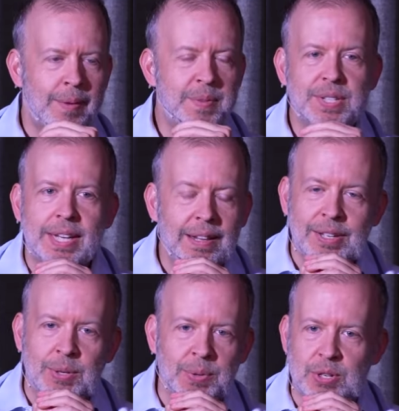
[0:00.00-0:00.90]
I'm just
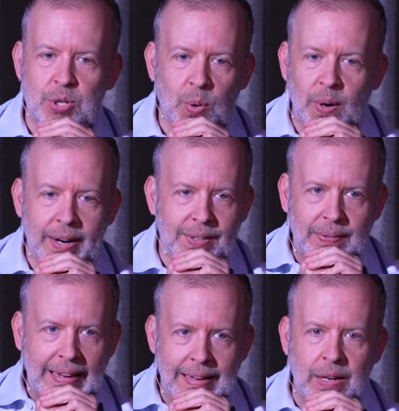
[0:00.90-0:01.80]
telling you, the joy
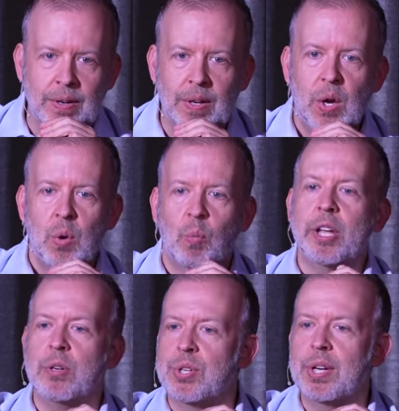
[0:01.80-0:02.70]
is in
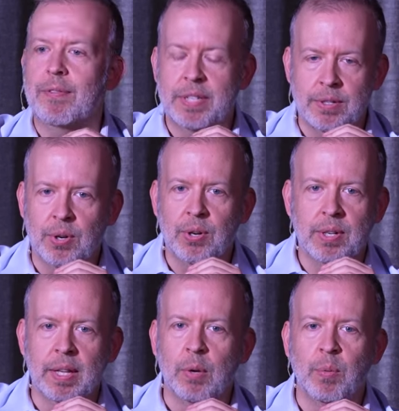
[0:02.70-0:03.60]
what you shift
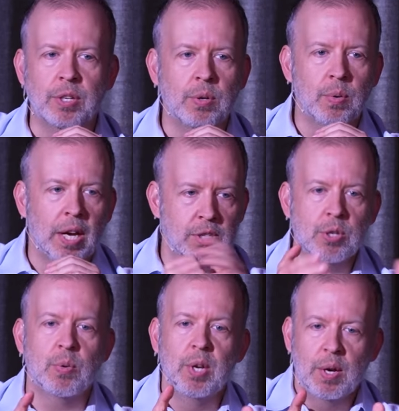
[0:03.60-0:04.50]
internally.
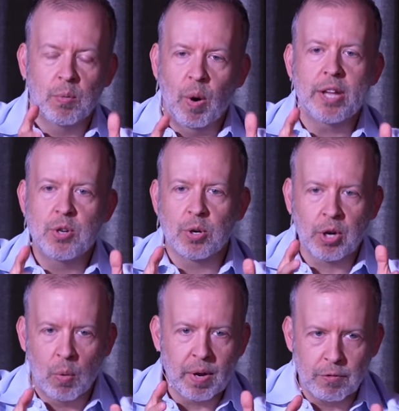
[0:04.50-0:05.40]
What you're
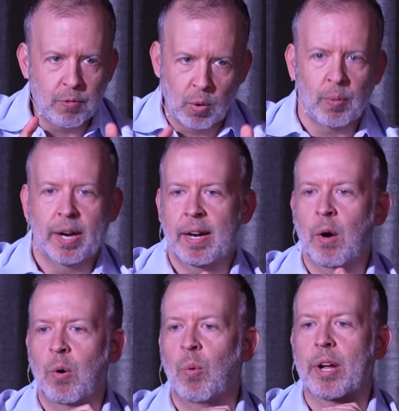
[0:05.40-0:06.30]
going for right
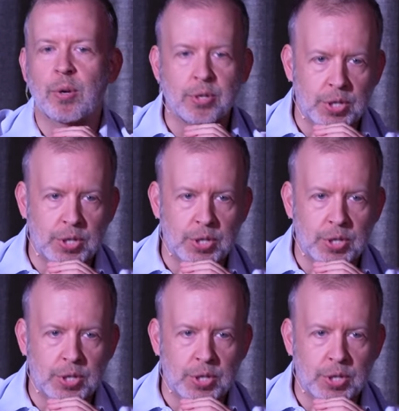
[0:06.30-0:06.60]
now and what you're